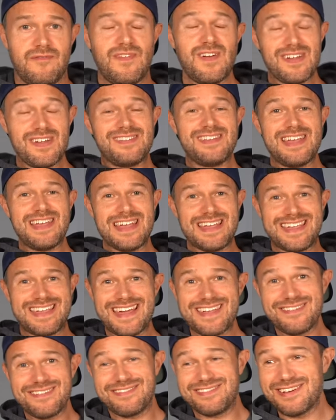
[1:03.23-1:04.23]
Firstly,
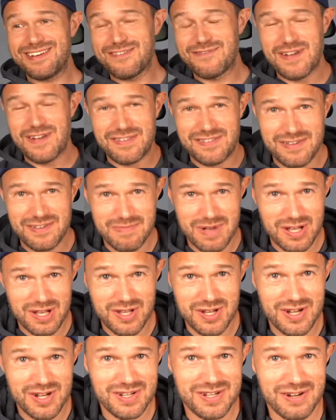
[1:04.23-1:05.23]
get yourself some
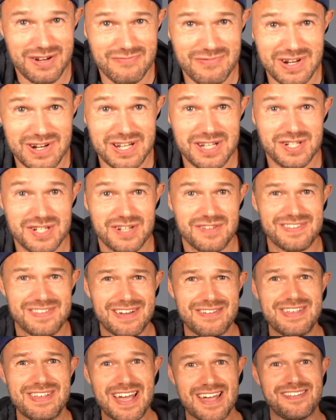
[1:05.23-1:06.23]
good running shoes. Now,
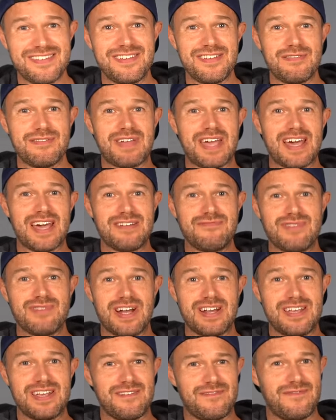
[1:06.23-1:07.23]
yes, you can
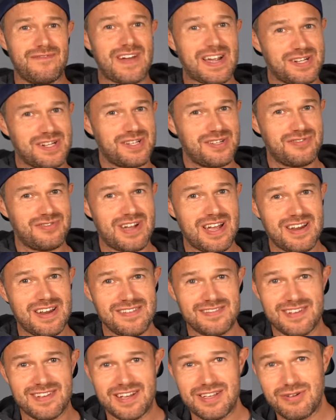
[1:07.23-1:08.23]
run in fashion
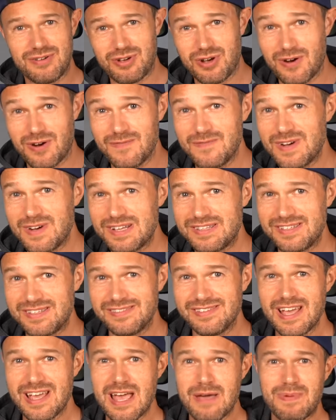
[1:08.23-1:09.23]
trainers like your
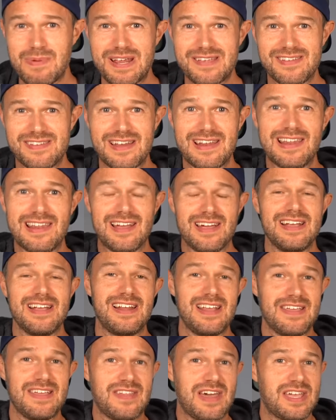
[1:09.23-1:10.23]
Converses, but it's
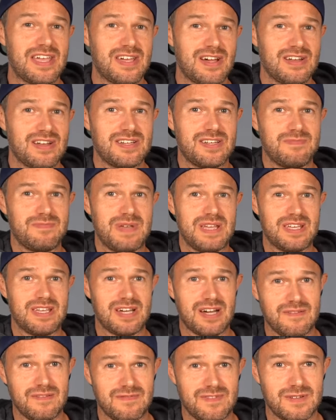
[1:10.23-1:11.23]
unlikely they're going to be
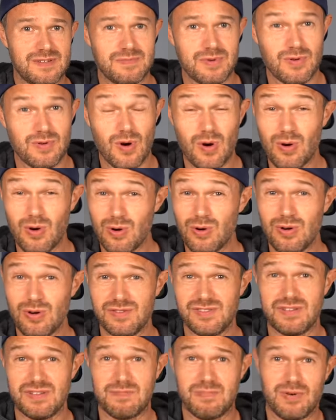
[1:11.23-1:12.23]
comfortable or
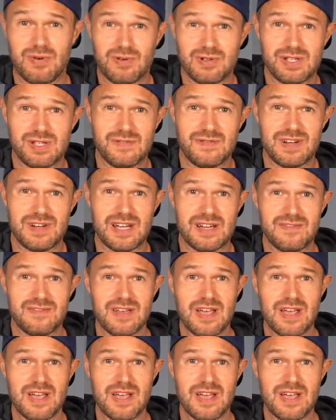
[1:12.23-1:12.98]
supportive enough.